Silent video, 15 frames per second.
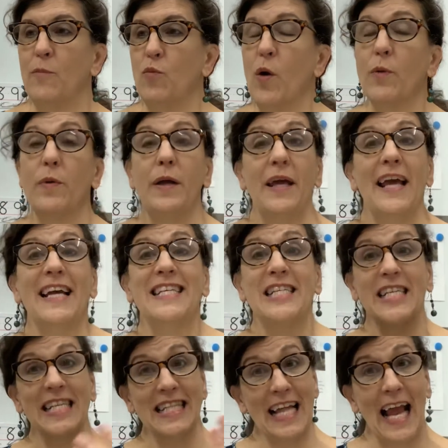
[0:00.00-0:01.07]
where we
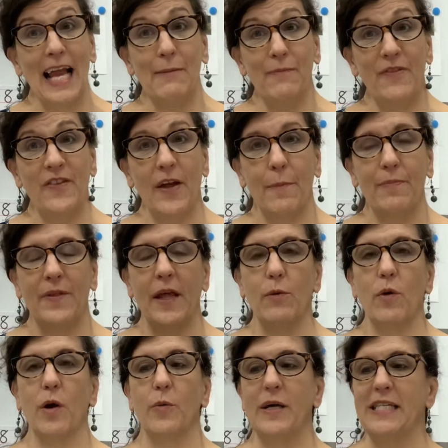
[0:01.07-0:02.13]
exclaim
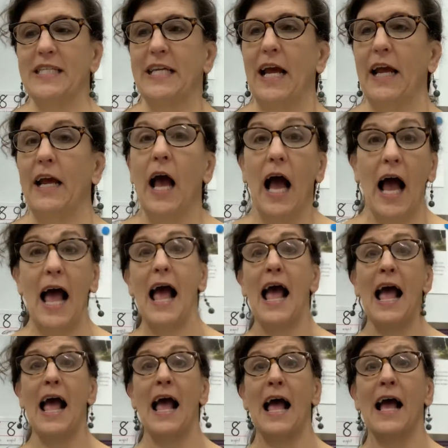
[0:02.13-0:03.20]
something, where we say,
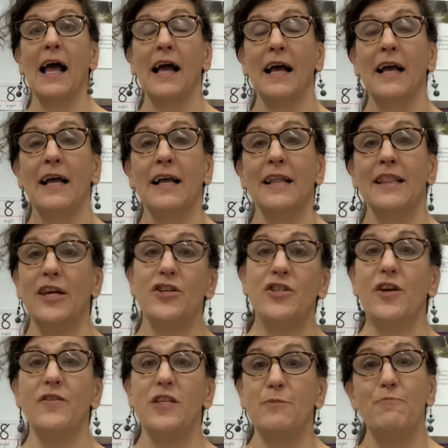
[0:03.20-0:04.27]
ah, there's
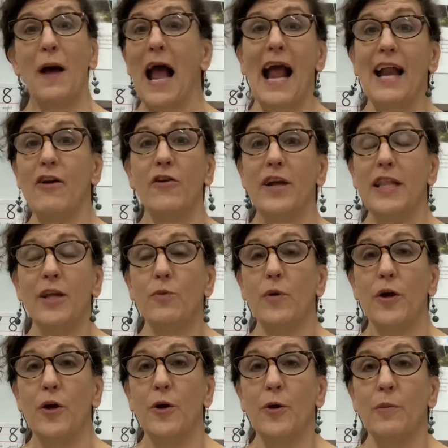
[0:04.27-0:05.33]
a spider in the
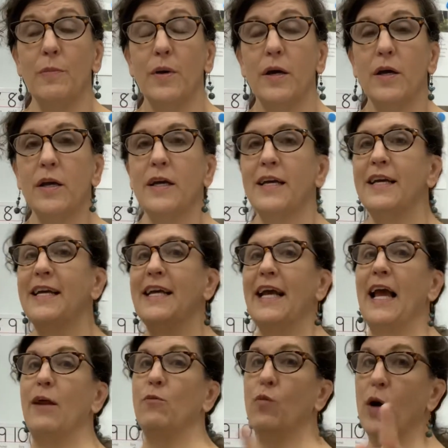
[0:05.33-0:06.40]
room.
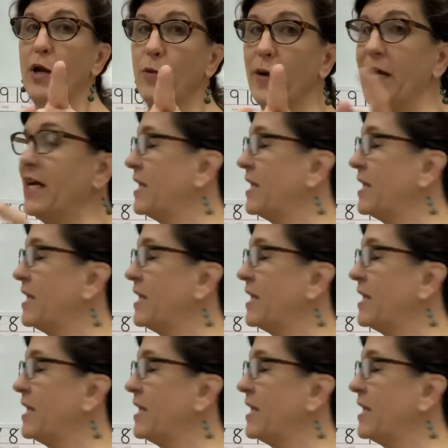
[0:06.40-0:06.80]
And what do we